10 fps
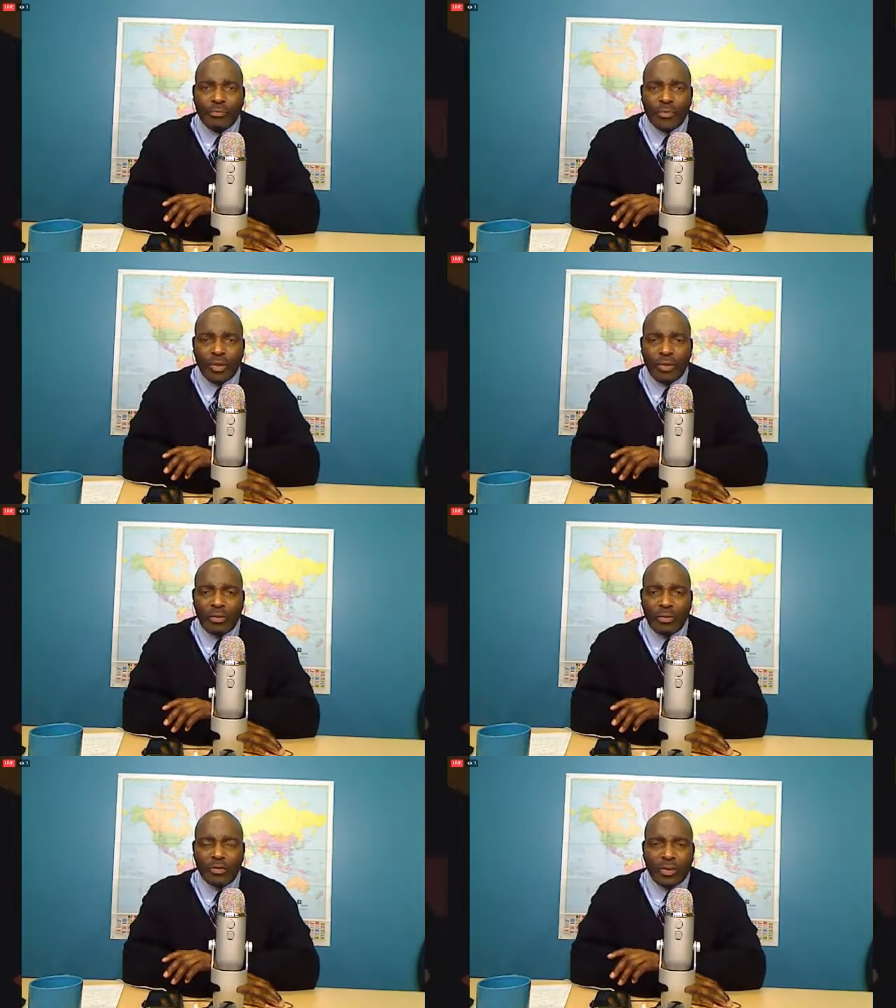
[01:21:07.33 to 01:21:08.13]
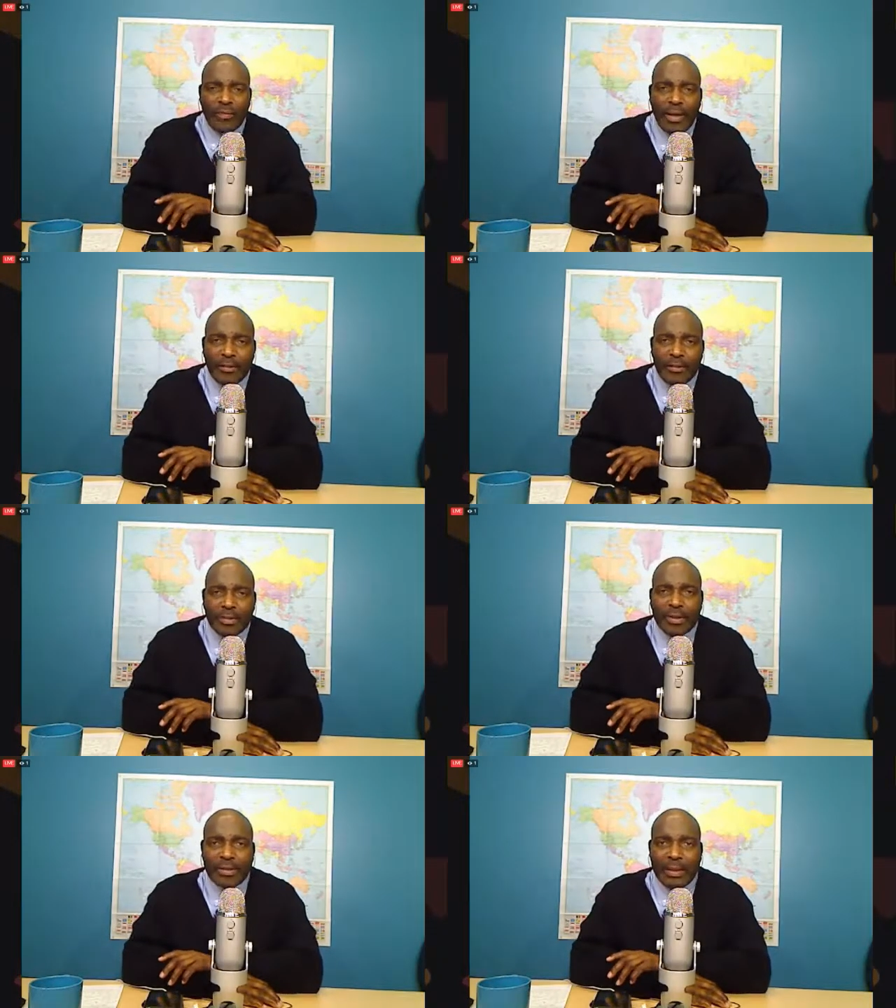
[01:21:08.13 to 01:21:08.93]
You should
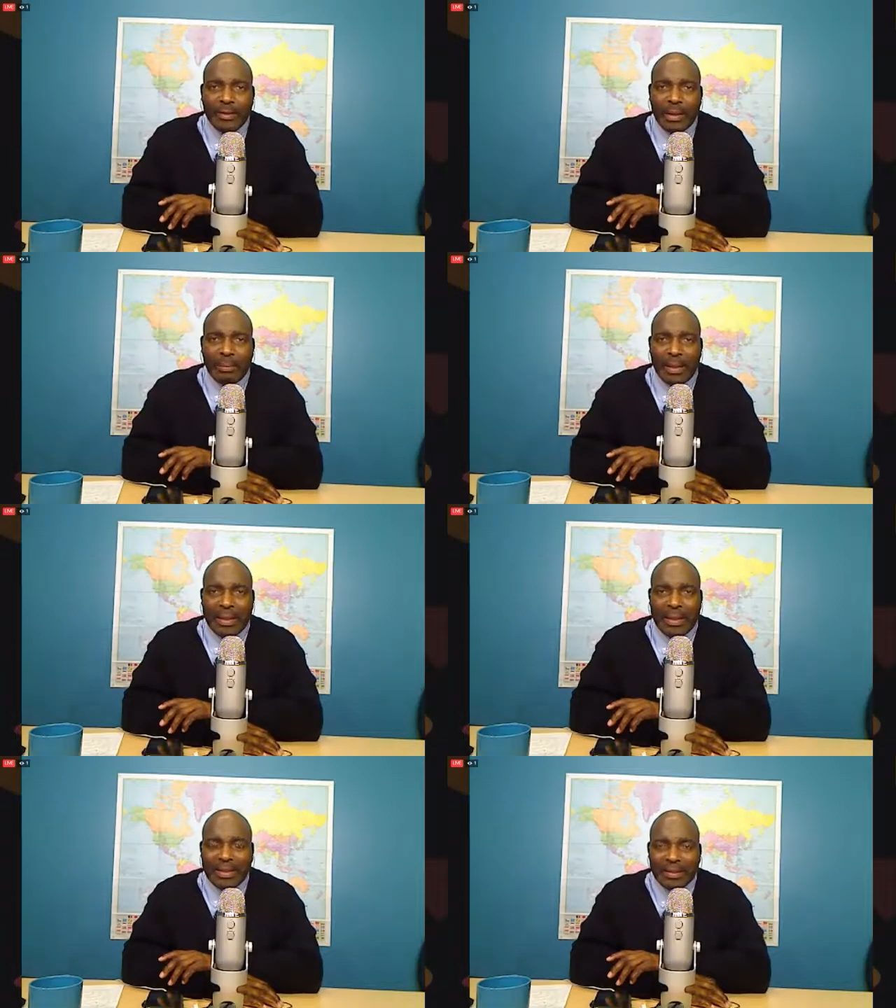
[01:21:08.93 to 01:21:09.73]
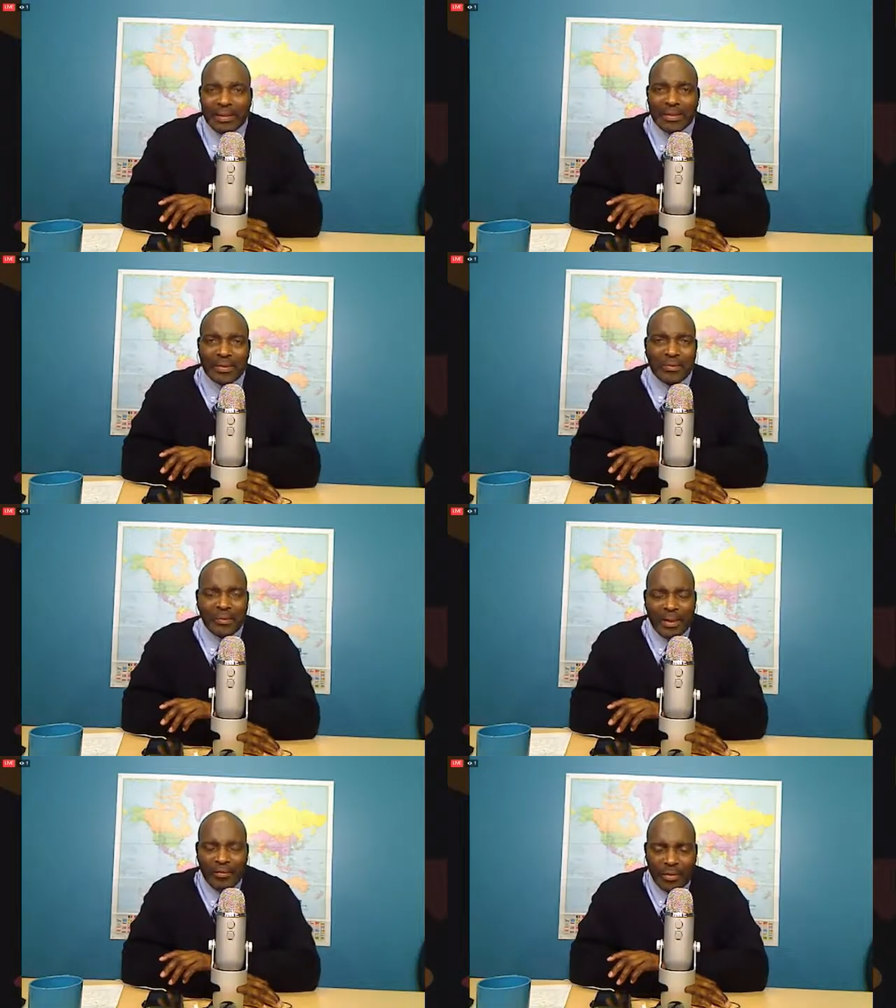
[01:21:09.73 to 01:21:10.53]
have saved a little money or
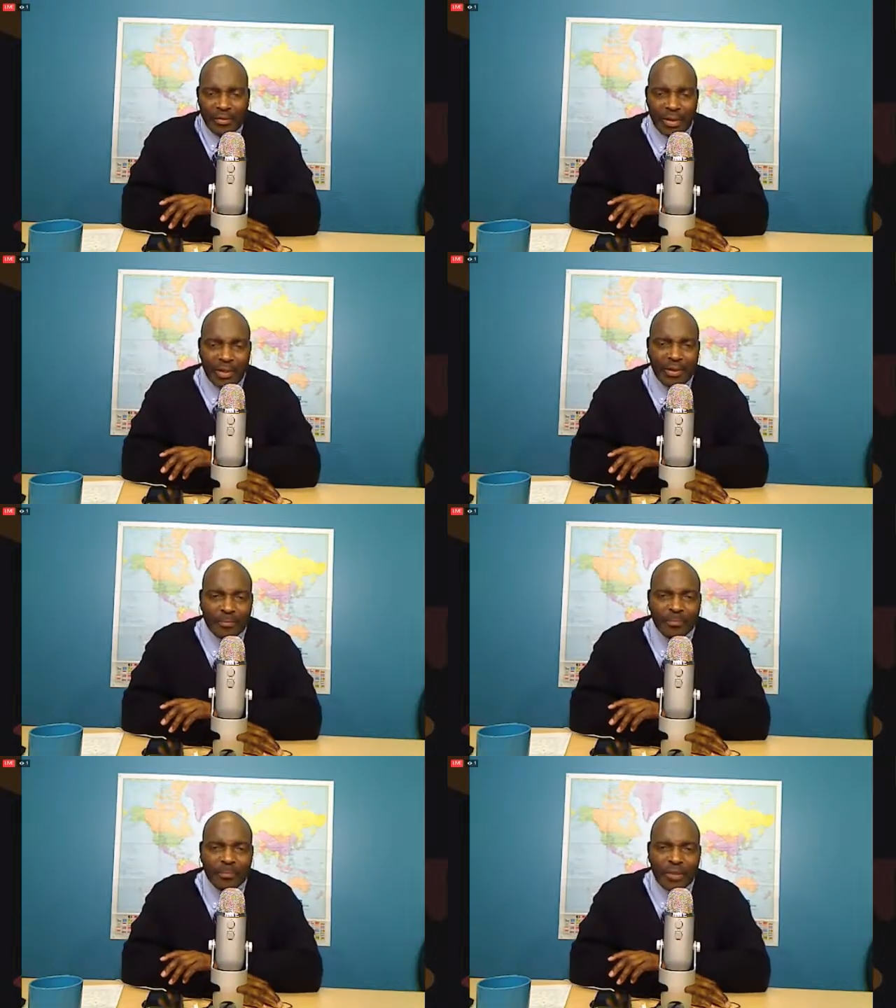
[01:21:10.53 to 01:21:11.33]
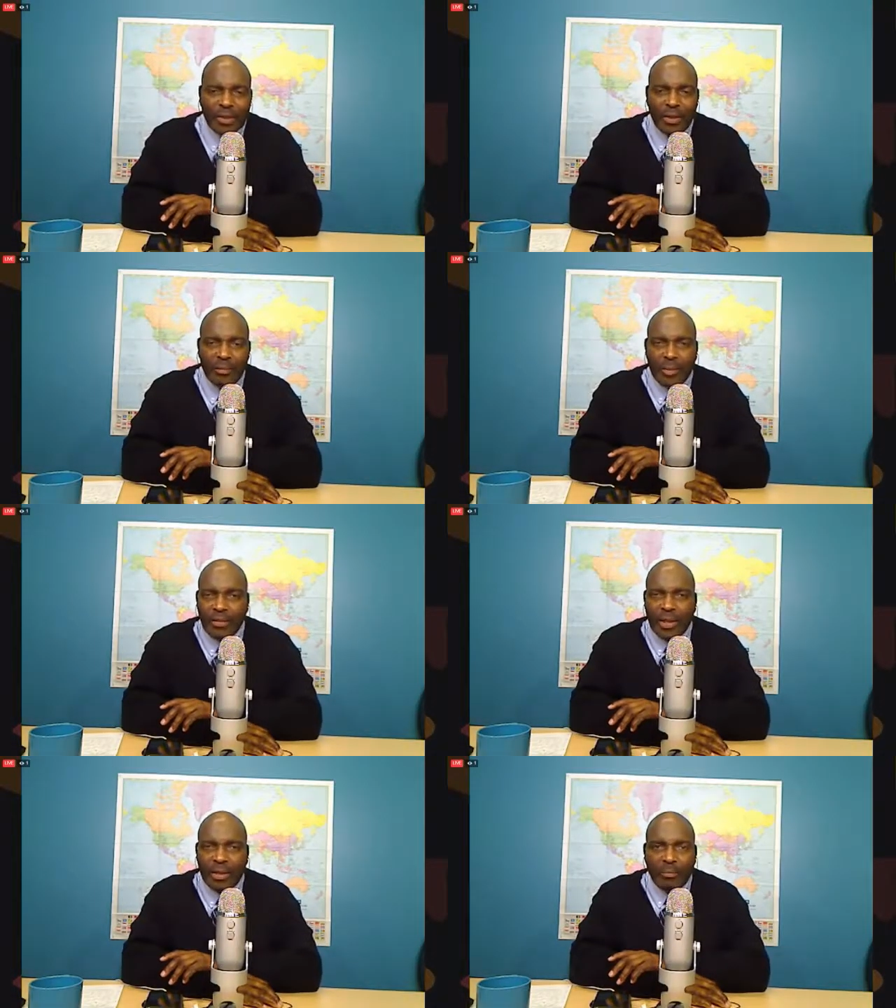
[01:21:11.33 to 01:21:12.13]
whatever they'll tell you. But
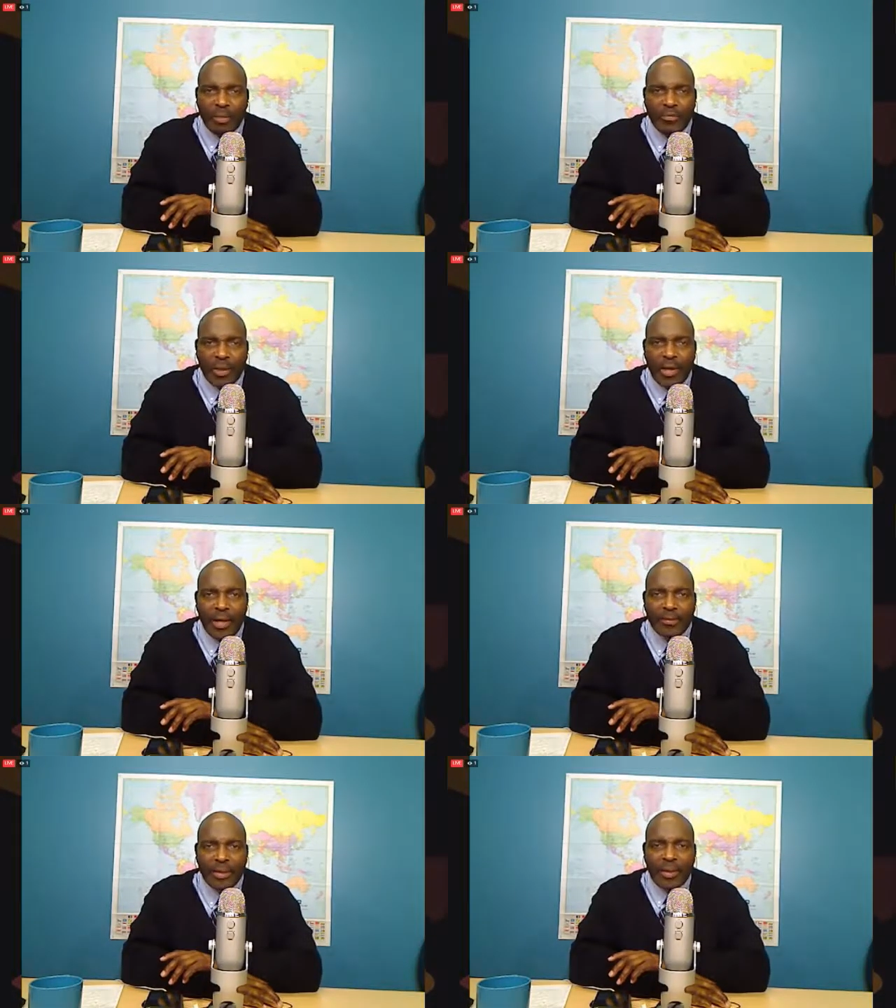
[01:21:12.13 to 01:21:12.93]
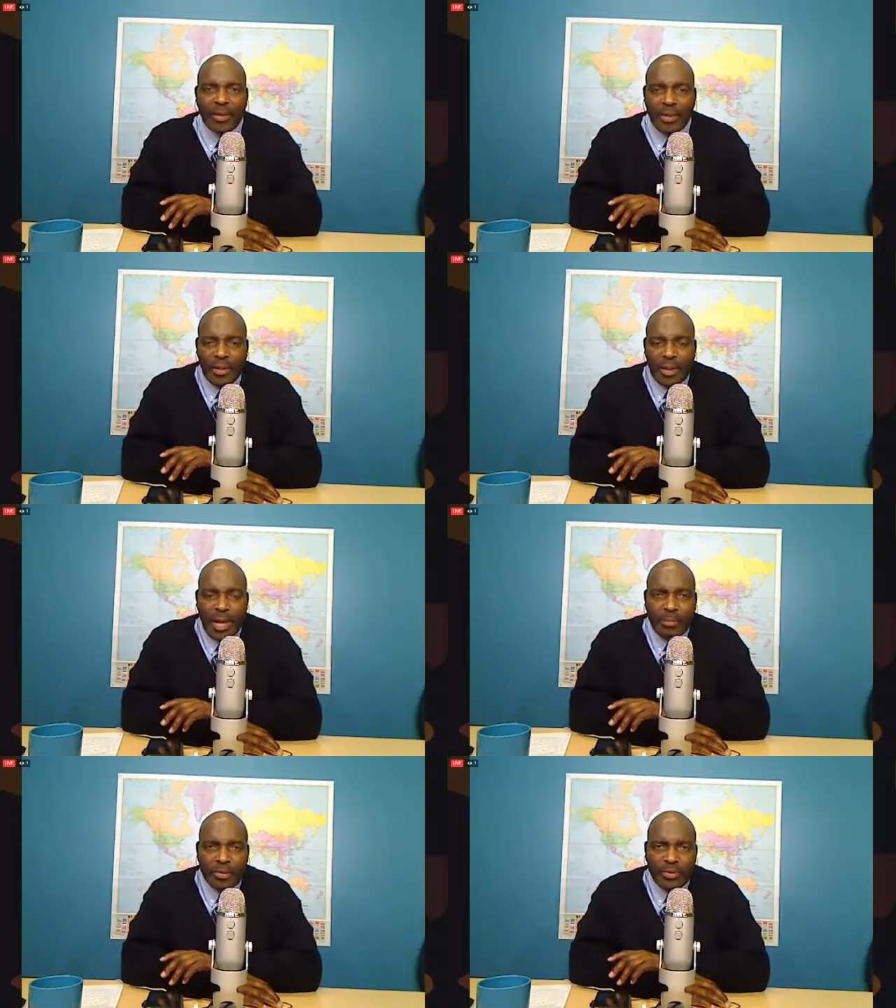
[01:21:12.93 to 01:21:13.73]
they're not going to pay for that. And it
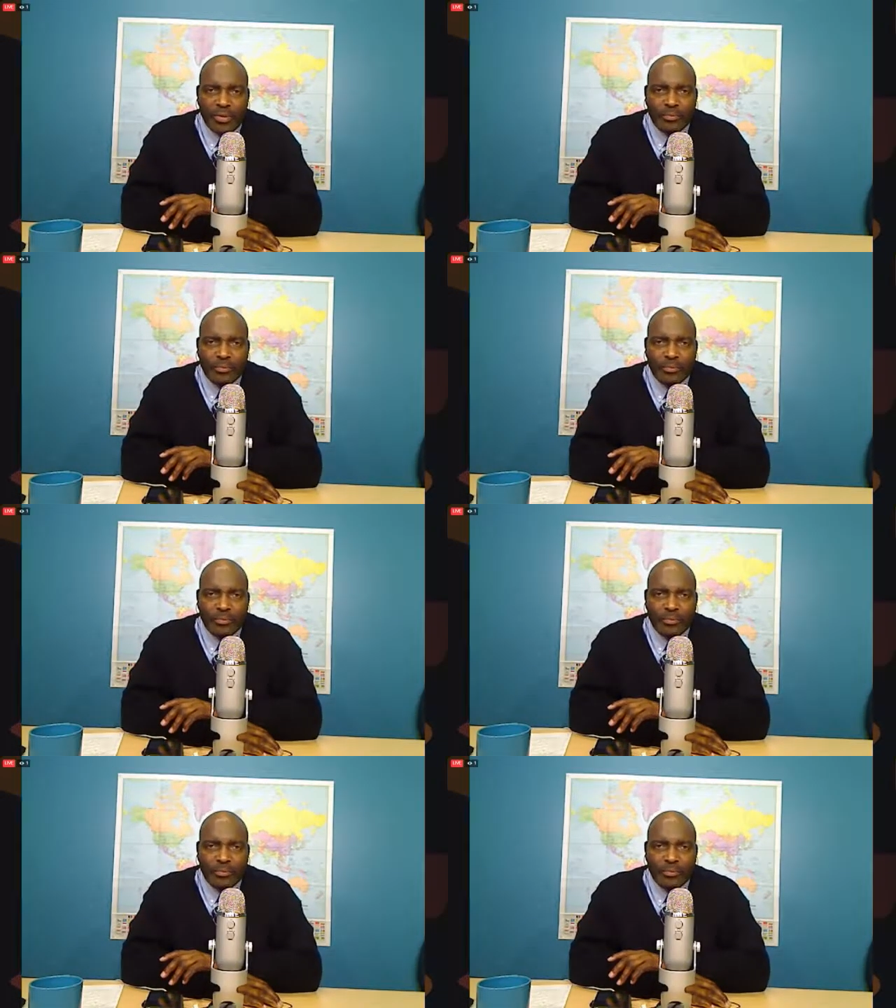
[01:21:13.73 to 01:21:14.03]
happens.